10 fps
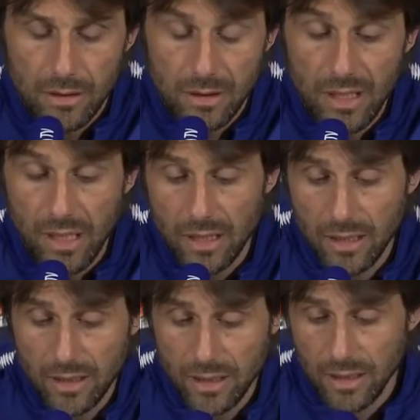Yeah,
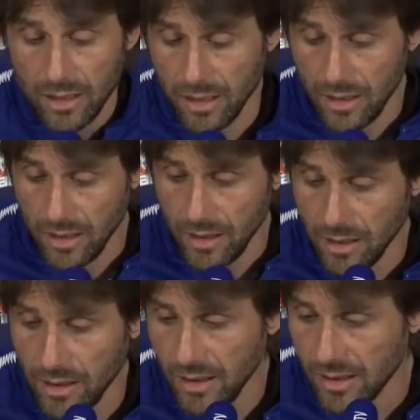
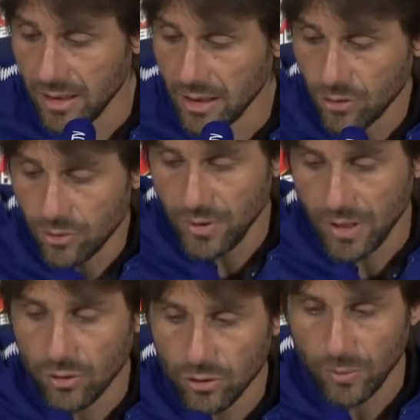this could be
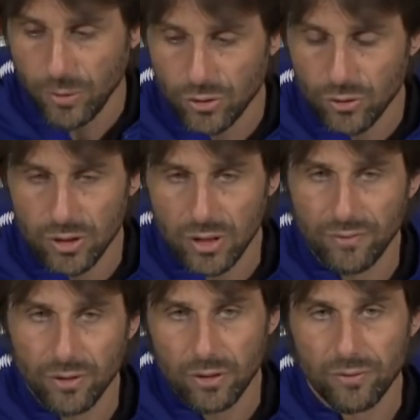a good opportunity
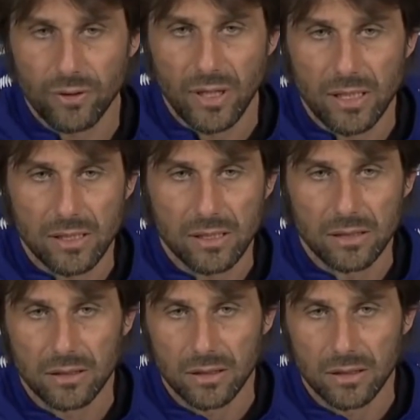for us.